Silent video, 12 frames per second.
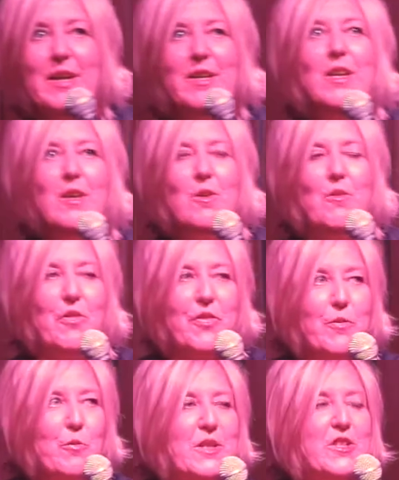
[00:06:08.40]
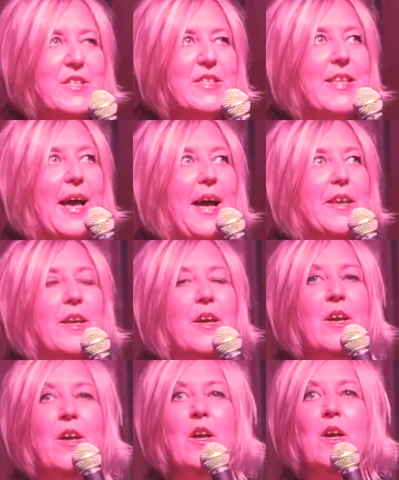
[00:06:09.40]
youth, which is
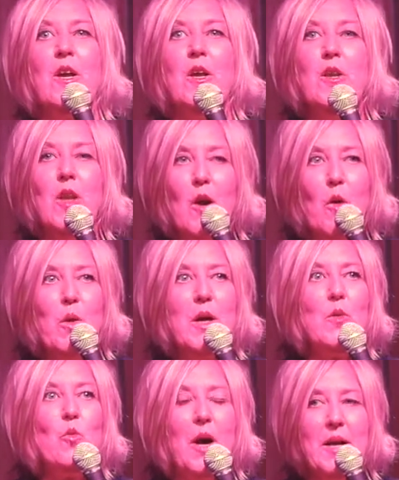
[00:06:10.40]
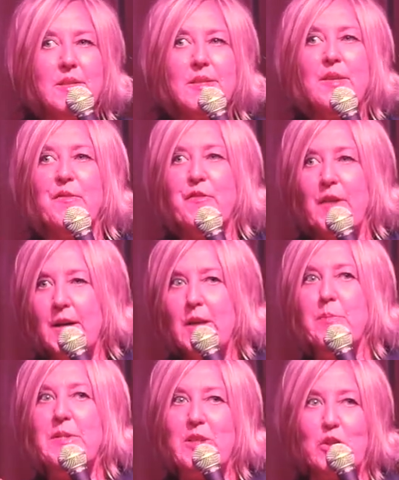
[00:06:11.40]
that no one wants to
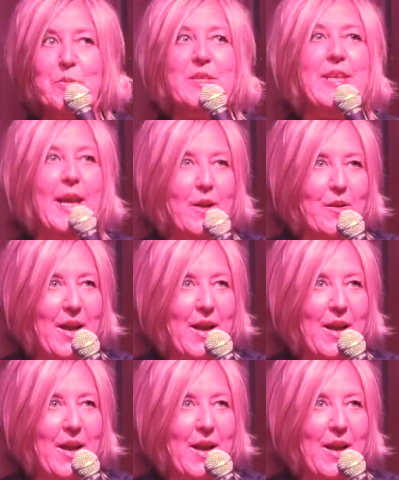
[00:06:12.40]
fuck Mr. Potato